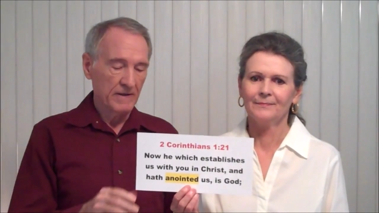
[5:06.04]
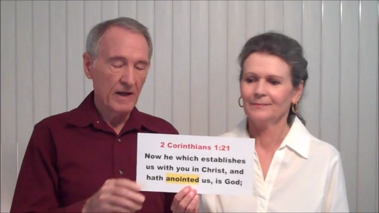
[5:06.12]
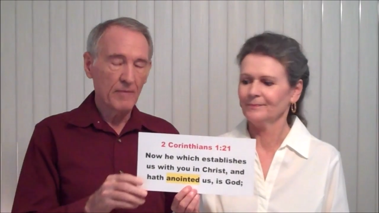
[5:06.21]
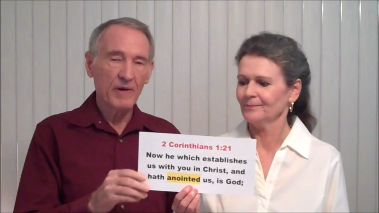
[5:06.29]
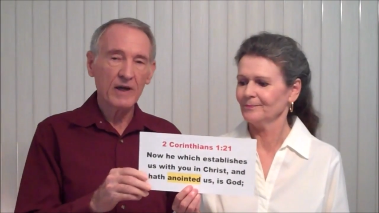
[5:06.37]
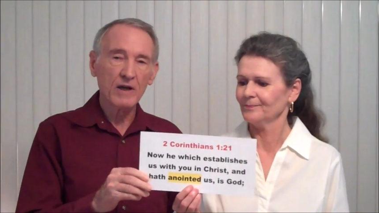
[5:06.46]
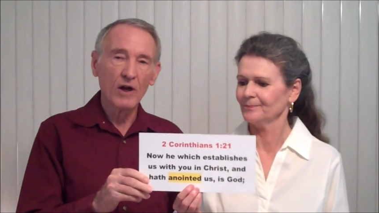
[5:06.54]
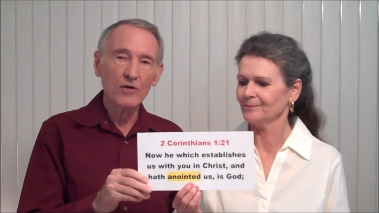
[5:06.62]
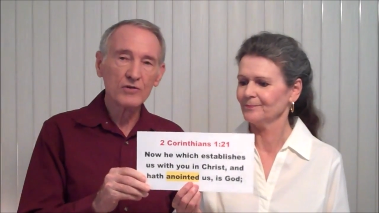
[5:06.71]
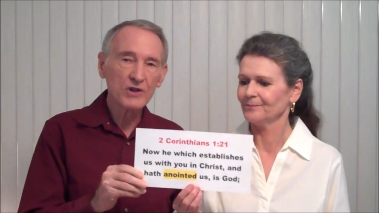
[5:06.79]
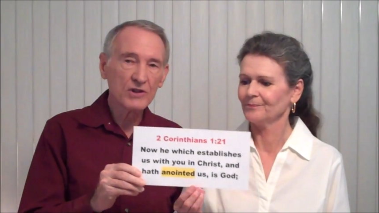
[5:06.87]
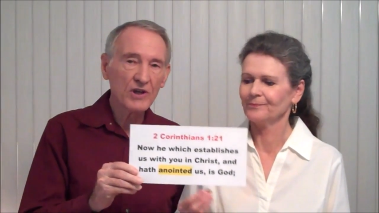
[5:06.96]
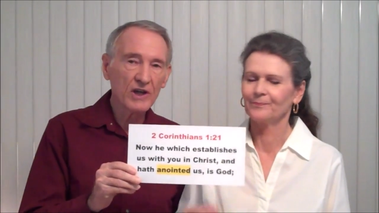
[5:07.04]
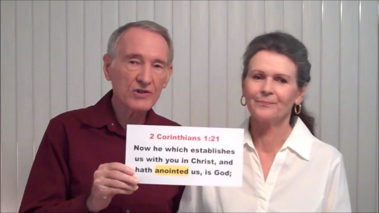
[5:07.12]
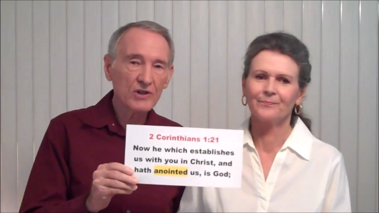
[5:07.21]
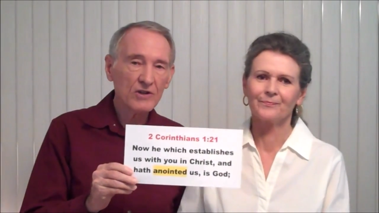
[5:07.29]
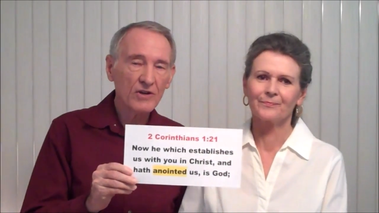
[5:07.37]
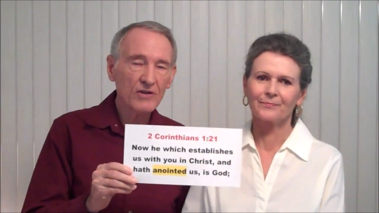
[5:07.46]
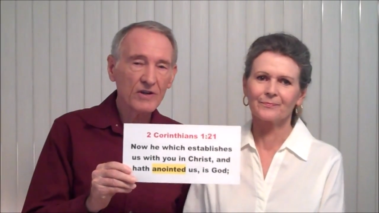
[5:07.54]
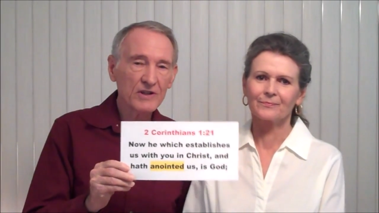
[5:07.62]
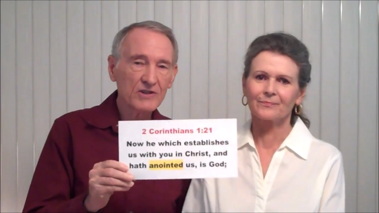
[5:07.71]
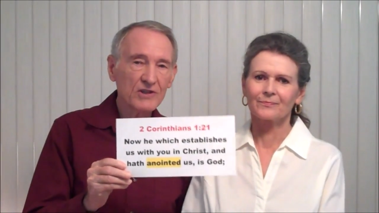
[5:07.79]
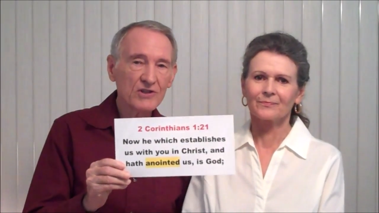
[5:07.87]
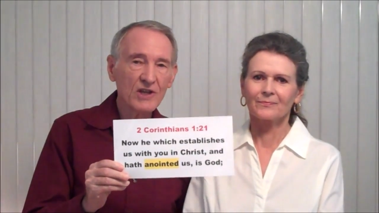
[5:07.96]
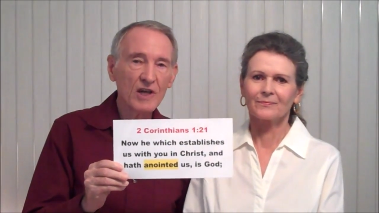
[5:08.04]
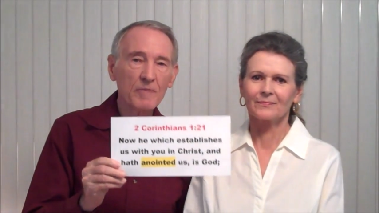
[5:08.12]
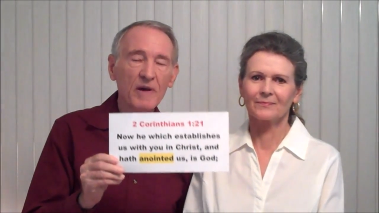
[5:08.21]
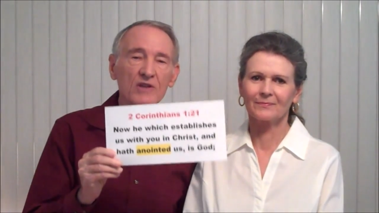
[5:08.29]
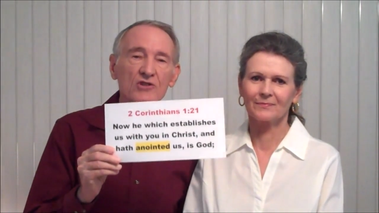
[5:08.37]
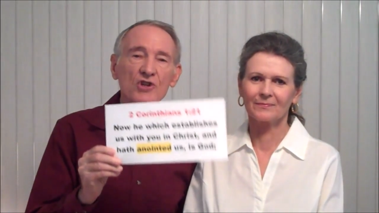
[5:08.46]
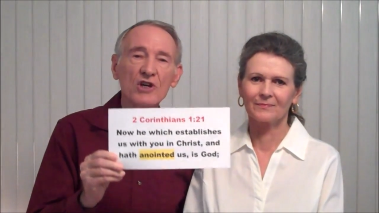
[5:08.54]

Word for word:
Speaker 1: Now pay close attention. This is deep, and